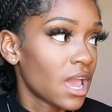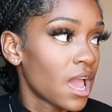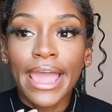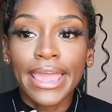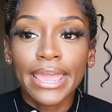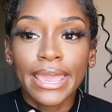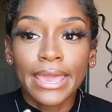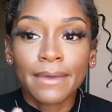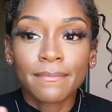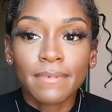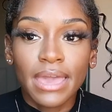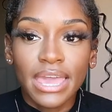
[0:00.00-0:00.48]
I
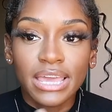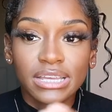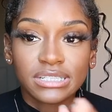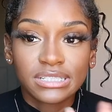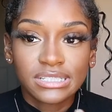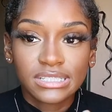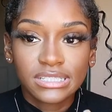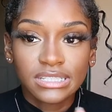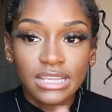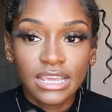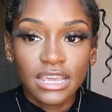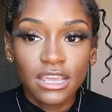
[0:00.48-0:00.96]
am a
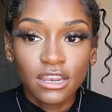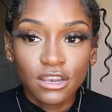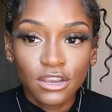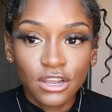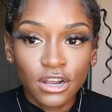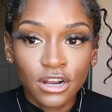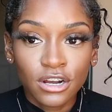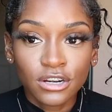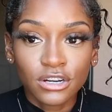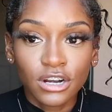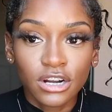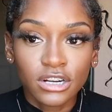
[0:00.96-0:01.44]

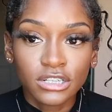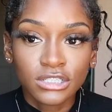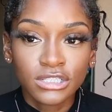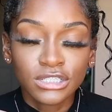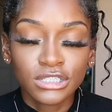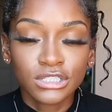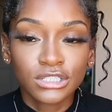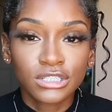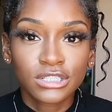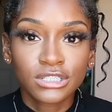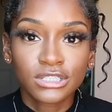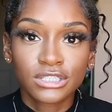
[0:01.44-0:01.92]
senior
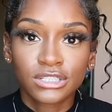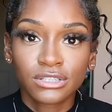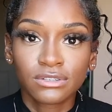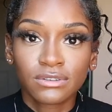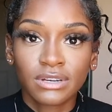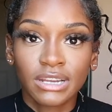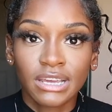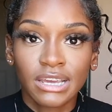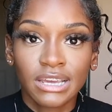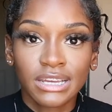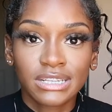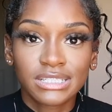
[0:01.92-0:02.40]
nursing
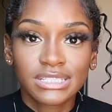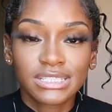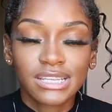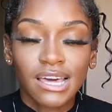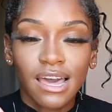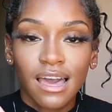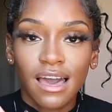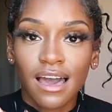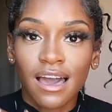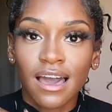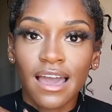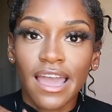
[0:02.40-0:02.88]
student.
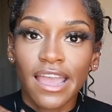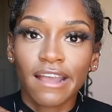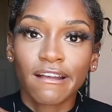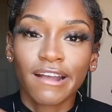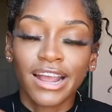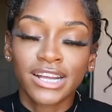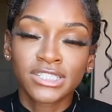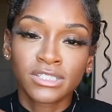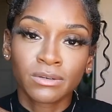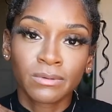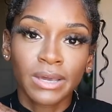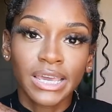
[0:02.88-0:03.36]
I
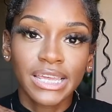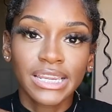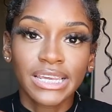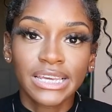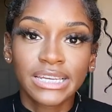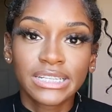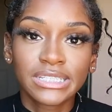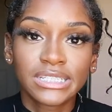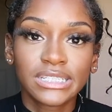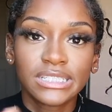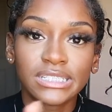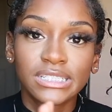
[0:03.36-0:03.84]
graduate
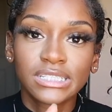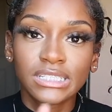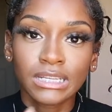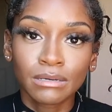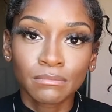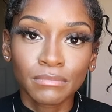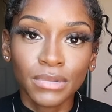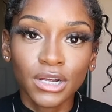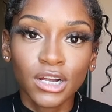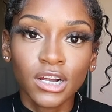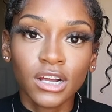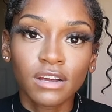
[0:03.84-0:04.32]
in
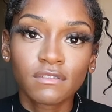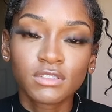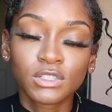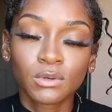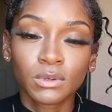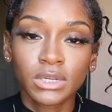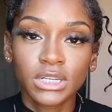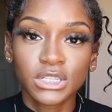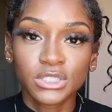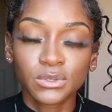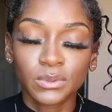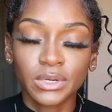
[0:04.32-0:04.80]
December of
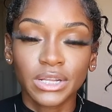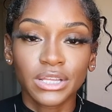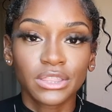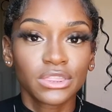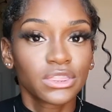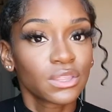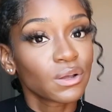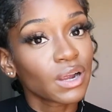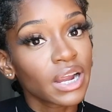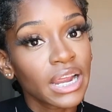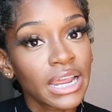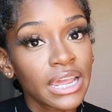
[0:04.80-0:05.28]

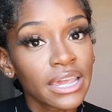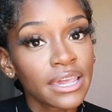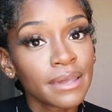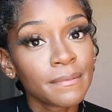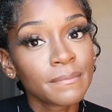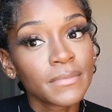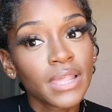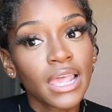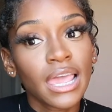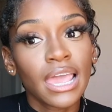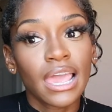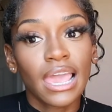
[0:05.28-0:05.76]

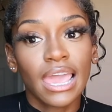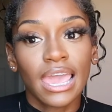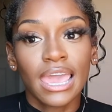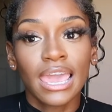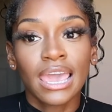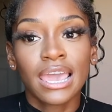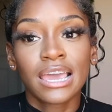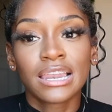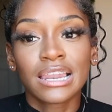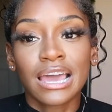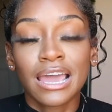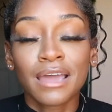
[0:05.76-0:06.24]
2023
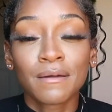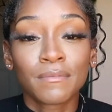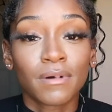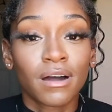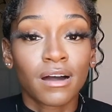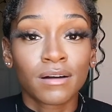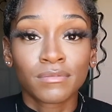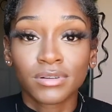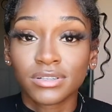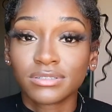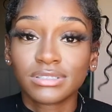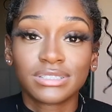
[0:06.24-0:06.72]
and I'm
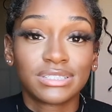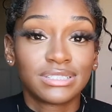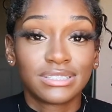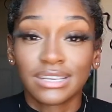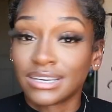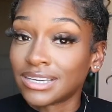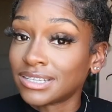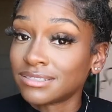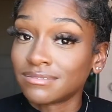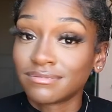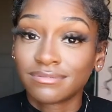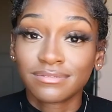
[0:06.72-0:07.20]
almost
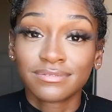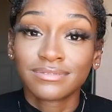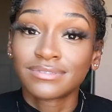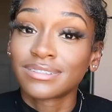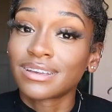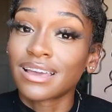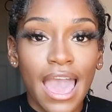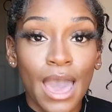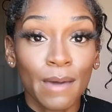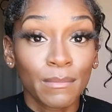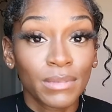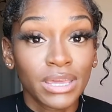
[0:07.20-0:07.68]
done.
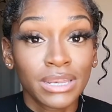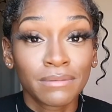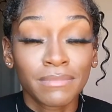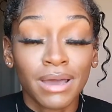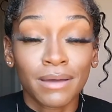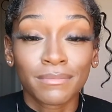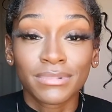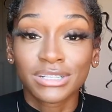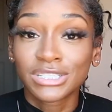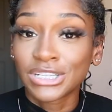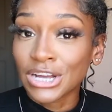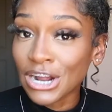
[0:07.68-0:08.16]
I'm in
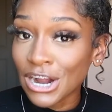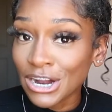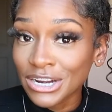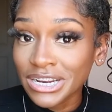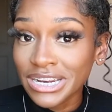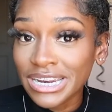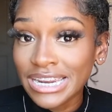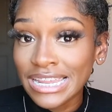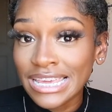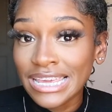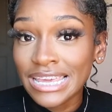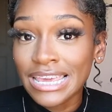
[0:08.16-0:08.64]
my
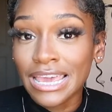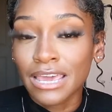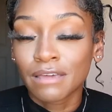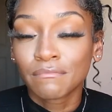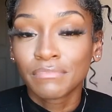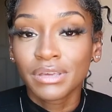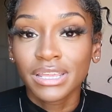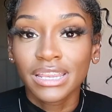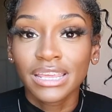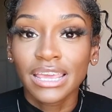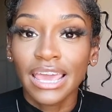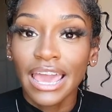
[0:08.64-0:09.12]
maternity and
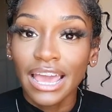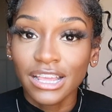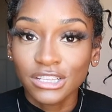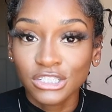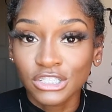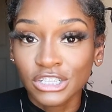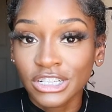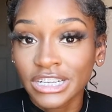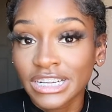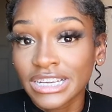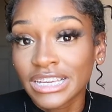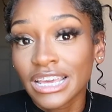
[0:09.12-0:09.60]

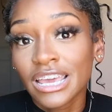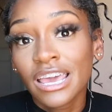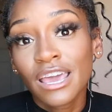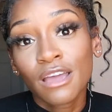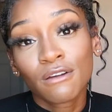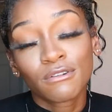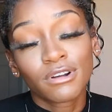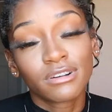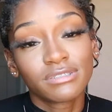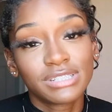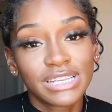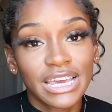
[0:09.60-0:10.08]
pediatric
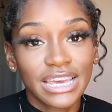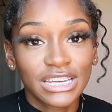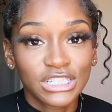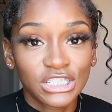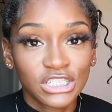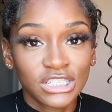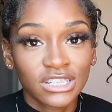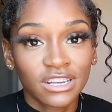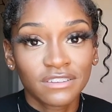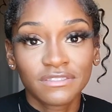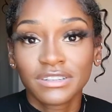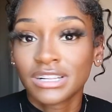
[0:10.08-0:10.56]

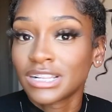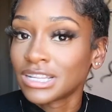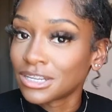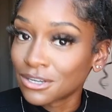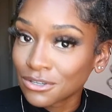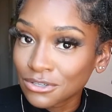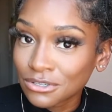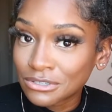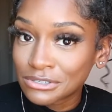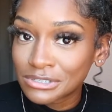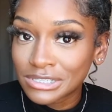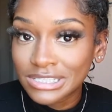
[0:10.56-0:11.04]
rotation of
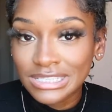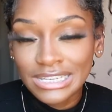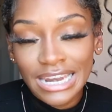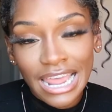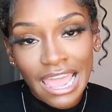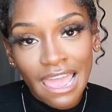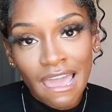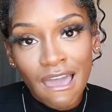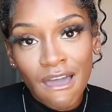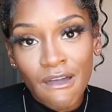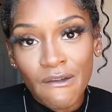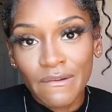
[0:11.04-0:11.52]
clinicals
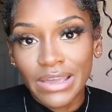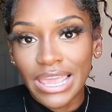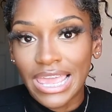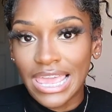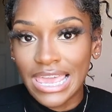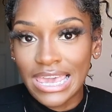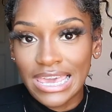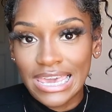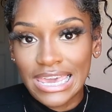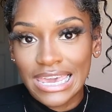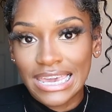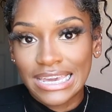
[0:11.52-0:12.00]
now
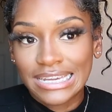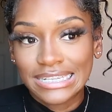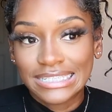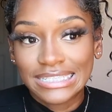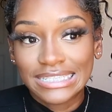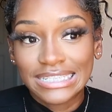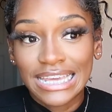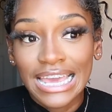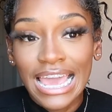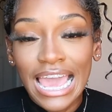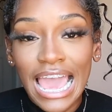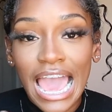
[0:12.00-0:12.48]

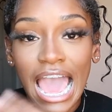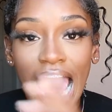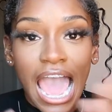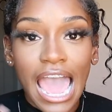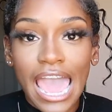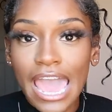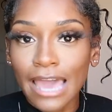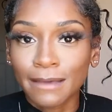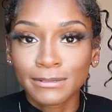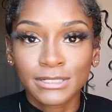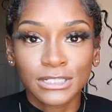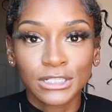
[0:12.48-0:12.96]
and I
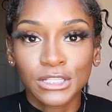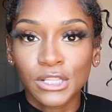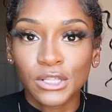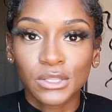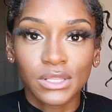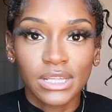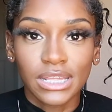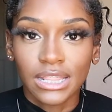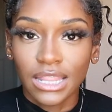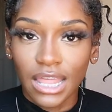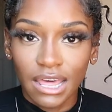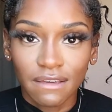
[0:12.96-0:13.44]

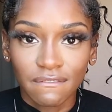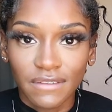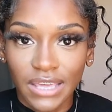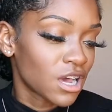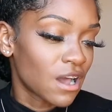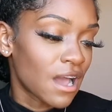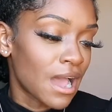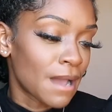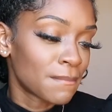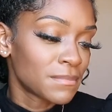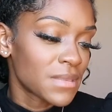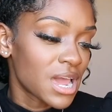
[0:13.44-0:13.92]
absolutely love it.
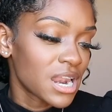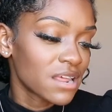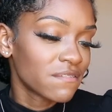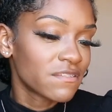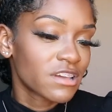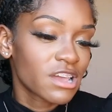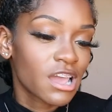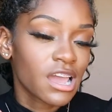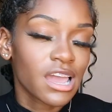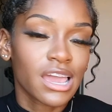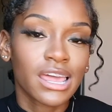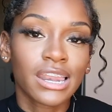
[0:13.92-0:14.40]
I'm not
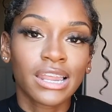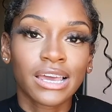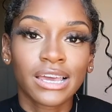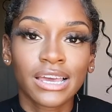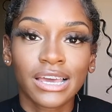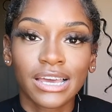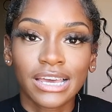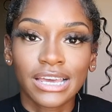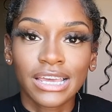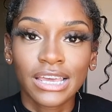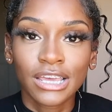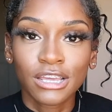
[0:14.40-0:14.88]
even
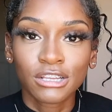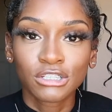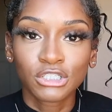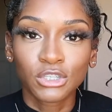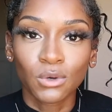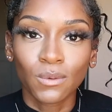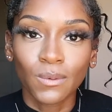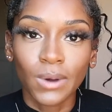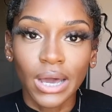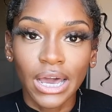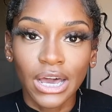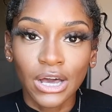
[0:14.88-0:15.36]
gonna
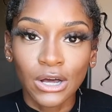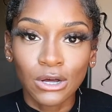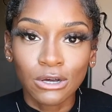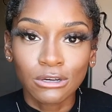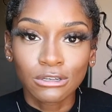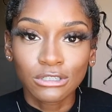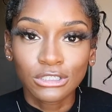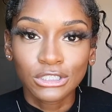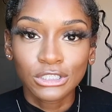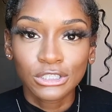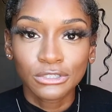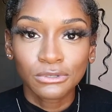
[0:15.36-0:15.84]

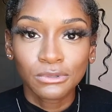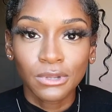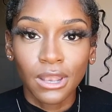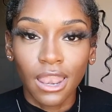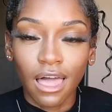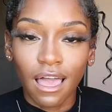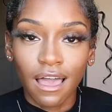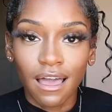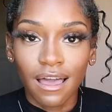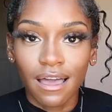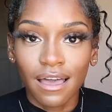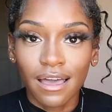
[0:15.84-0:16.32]
dwell too
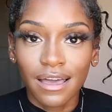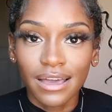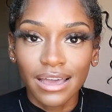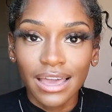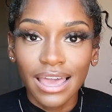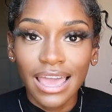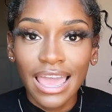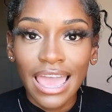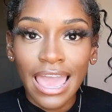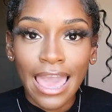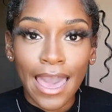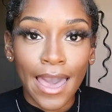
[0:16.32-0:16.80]

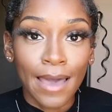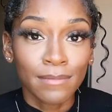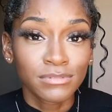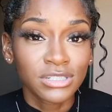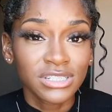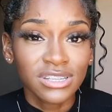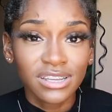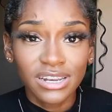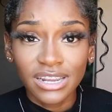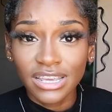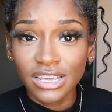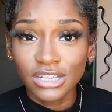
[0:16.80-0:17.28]
long. I'm
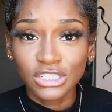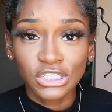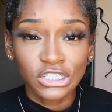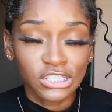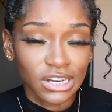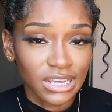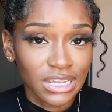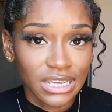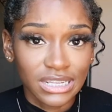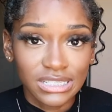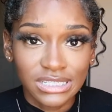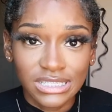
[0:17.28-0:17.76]
just gonna get
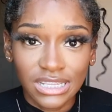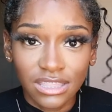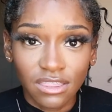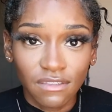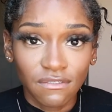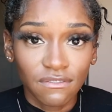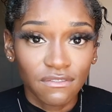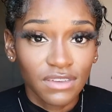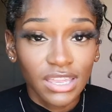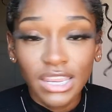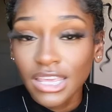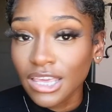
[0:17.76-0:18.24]
straight into the
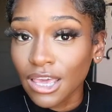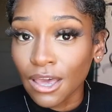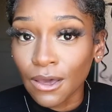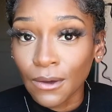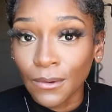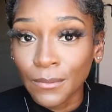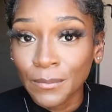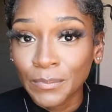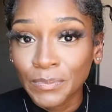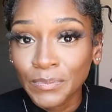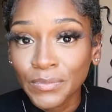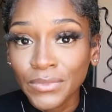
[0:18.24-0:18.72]

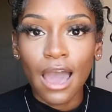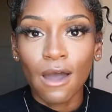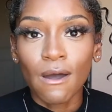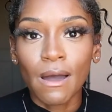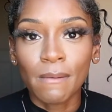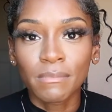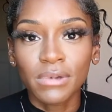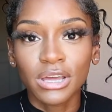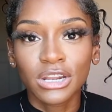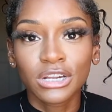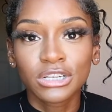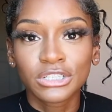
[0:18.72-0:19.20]
video. How
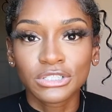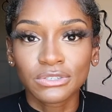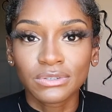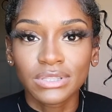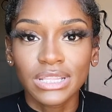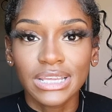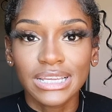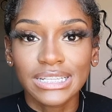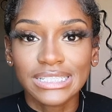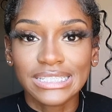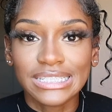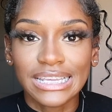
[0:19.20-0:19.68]
I'm gonna do
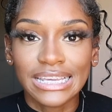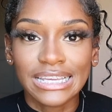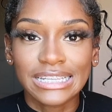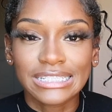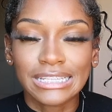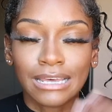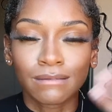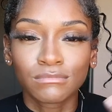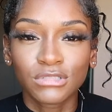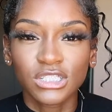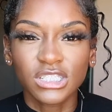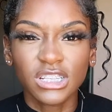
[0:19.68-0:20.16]
this is
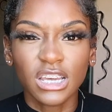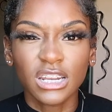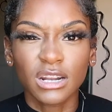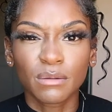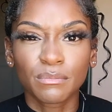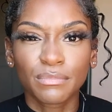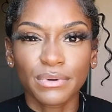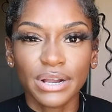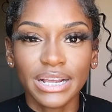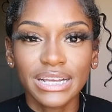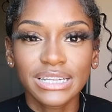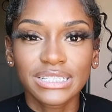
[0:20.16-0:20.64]
I'm just gonna
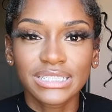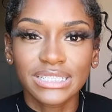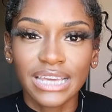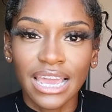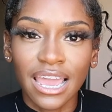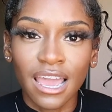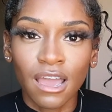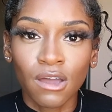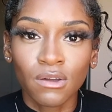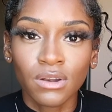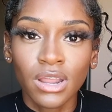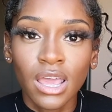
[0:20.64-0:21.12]
break
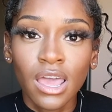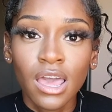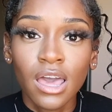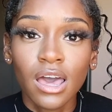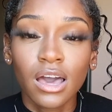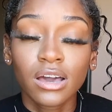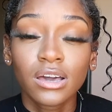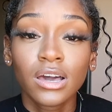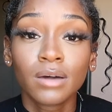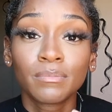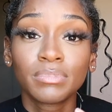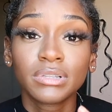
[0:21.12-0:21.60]
down
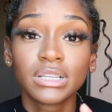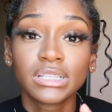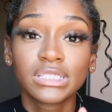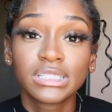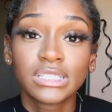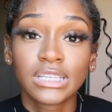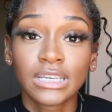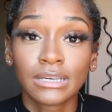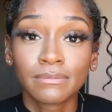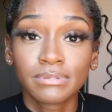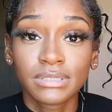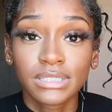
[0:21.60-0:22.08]
a couple of
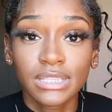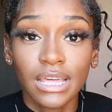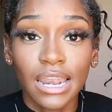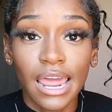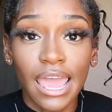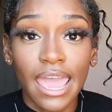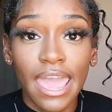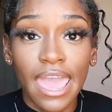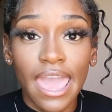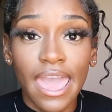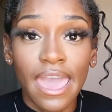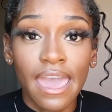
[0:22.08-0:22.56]
tips that
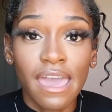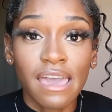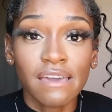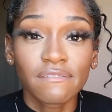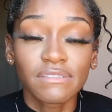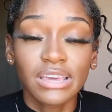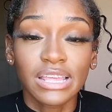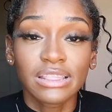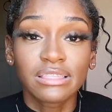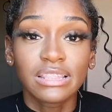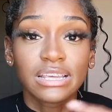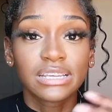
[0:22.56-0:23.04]
I have
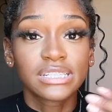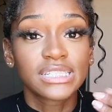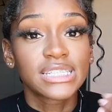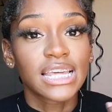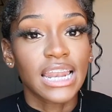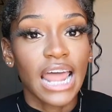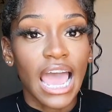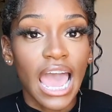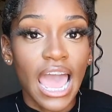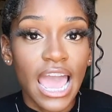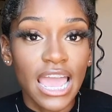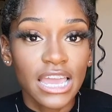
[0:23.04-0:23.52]
and things
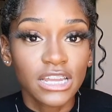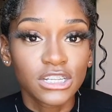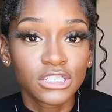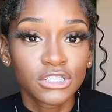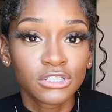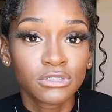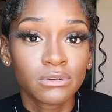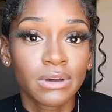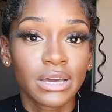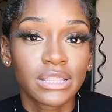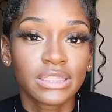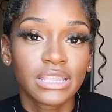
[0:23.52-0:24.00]
that I
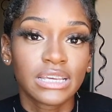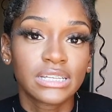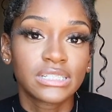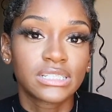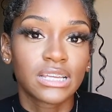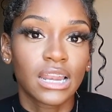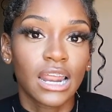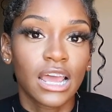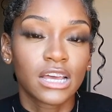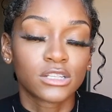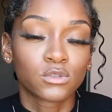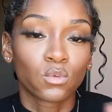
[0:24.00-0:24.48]
do and things
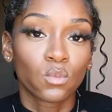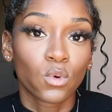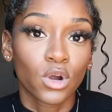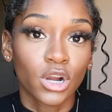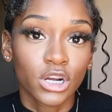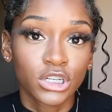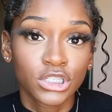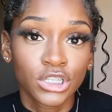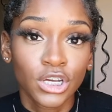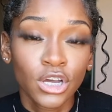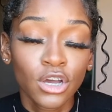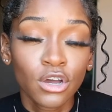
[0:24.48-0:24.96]
that has
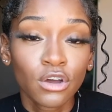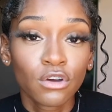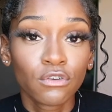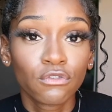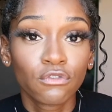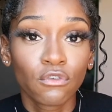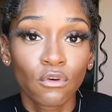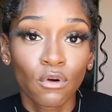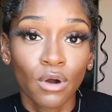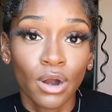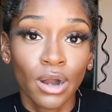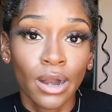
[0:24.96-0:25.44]
worked
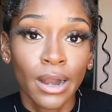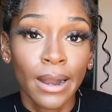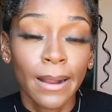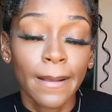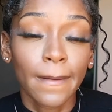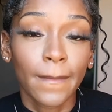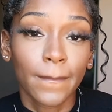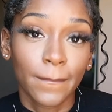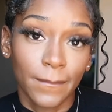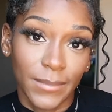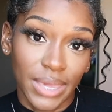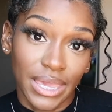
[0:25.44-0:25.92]
for
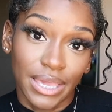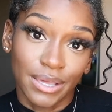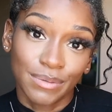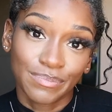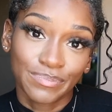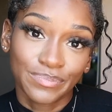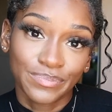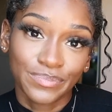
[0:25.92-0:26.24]
me.